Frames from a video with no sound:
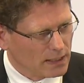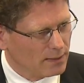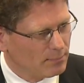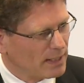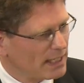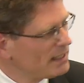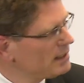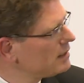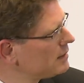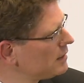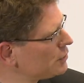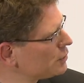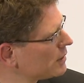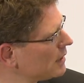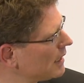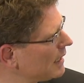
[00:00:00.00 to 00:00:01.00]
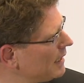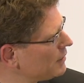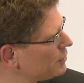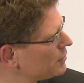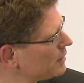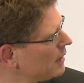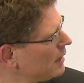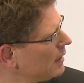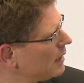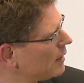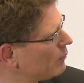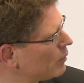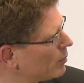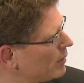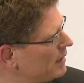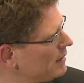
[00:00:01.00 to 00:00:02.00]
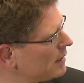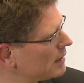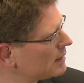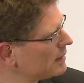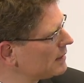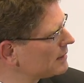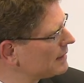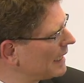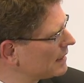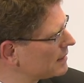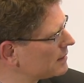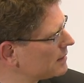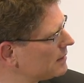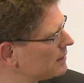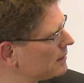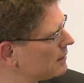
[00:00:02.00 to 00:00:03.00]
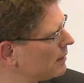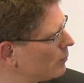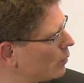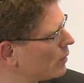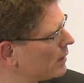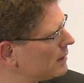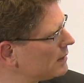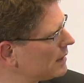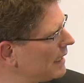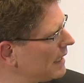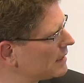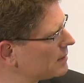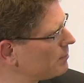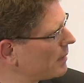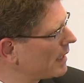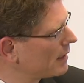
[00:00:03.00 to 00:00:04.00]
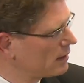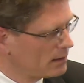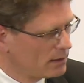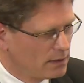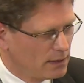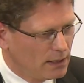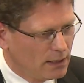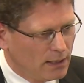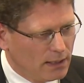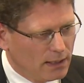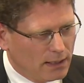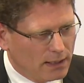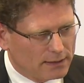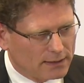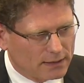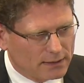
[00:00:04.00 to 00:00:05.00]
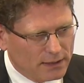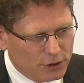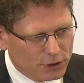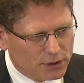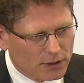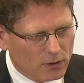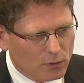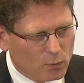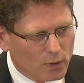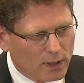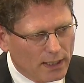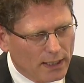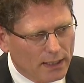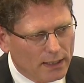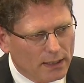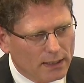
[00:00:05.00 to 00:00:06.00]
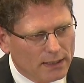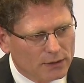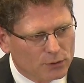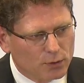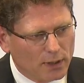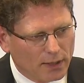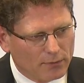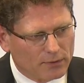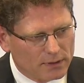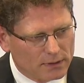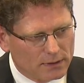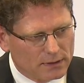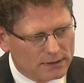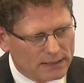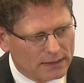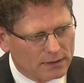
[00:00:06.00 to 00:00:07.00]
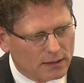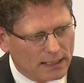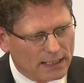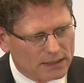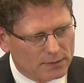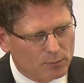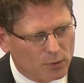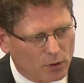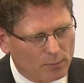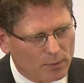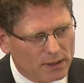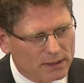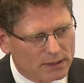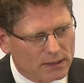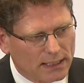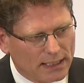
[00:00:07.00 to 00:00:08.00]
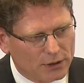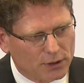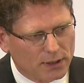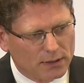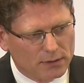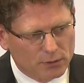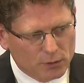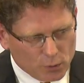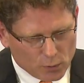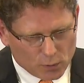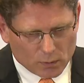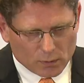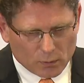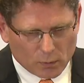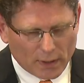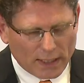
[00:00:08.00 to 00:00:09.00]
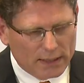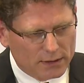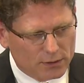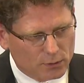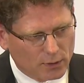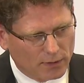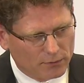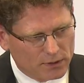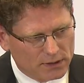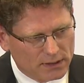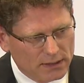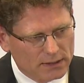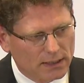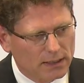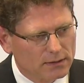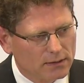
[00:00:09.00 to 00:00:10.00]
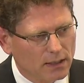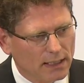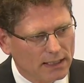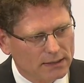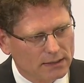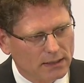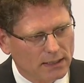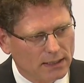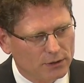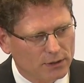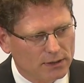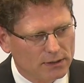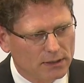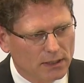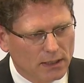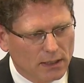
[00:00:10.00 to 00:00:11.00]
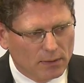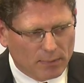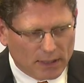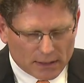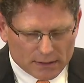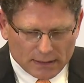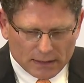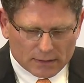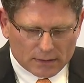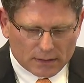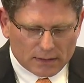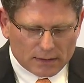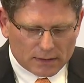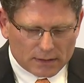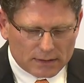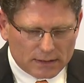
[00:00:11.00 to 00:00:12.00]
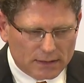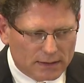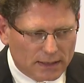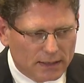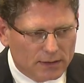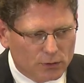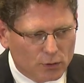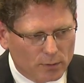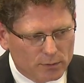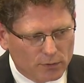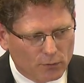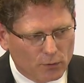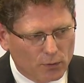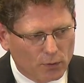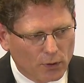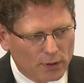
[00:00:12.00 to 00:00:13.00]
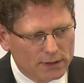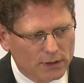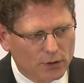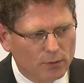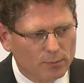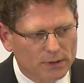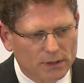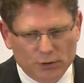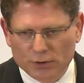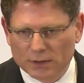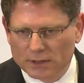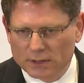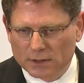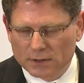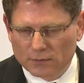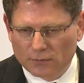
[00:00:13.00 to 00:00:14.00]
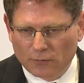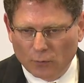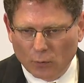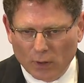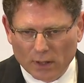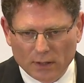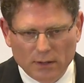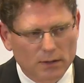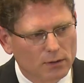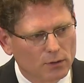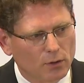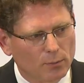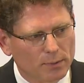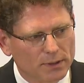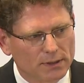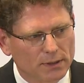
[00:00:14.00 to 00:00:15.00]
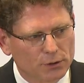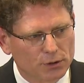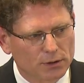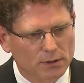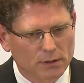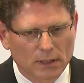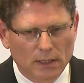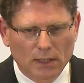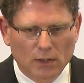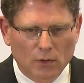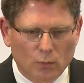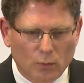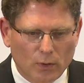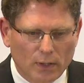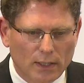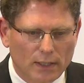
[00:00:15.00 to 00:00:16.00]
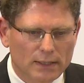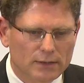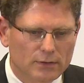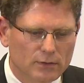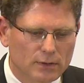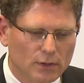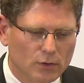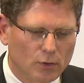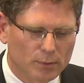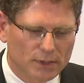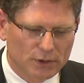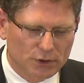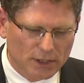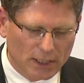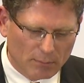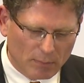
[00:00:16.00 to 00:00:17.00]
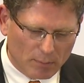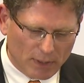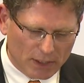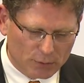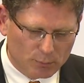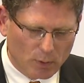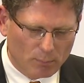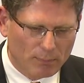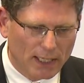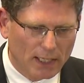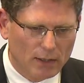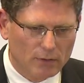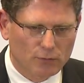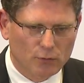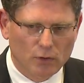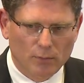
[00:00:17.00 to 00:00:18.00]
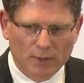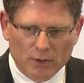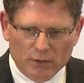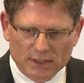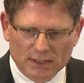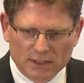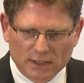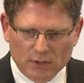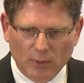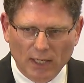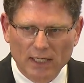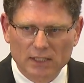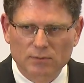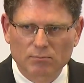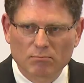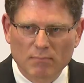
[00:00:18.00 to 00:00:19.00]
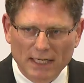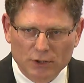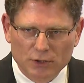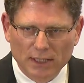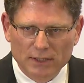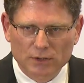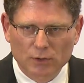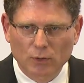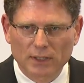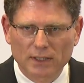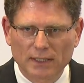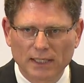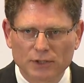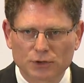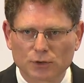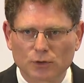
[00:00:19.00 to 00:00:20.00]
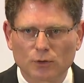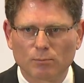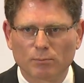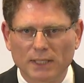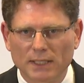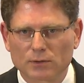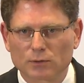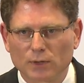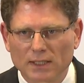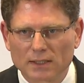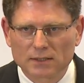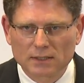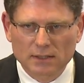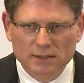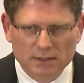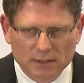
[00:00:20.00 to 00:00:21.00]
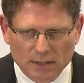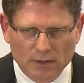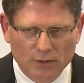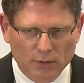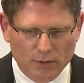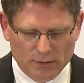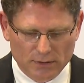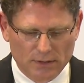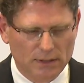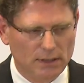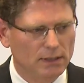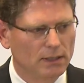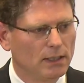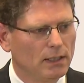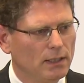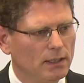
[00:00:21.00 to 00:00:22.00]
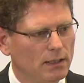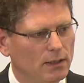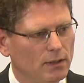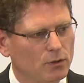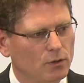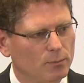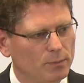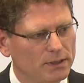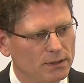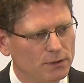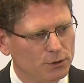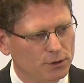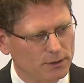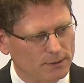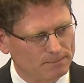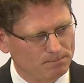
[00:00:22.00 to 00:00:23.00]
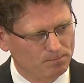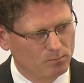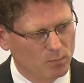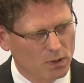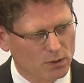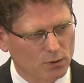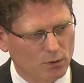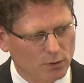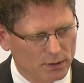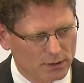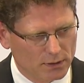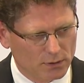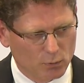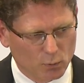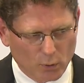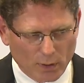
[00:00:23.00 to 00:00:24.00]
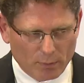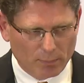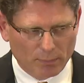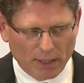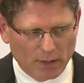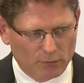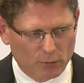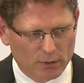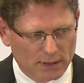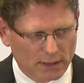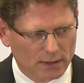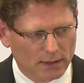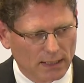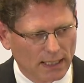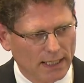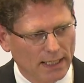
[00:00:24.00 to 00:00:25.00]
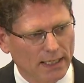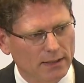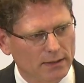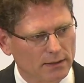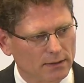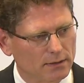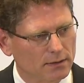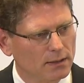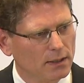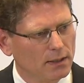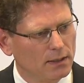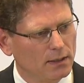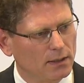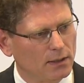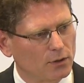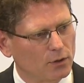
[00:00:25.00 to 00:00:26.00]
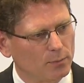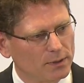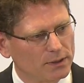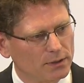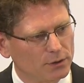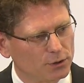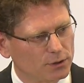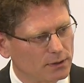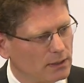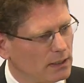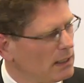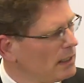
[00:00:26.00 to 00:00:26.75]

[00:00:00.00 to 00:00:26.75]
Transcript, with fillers: Money in the digital age, we will hear, I think, next and more in the next panel. The traditional way is to have a centralized monopolist ledger. New way is to have these decentralized ledgers. But I think the interesting thing in terms of currency competition is this fork competition, where it, the competition can be much more powerful because it requires much less coordination compared to existing currency uh, competition. So it's way more powerful than an Hayekian uh, competition.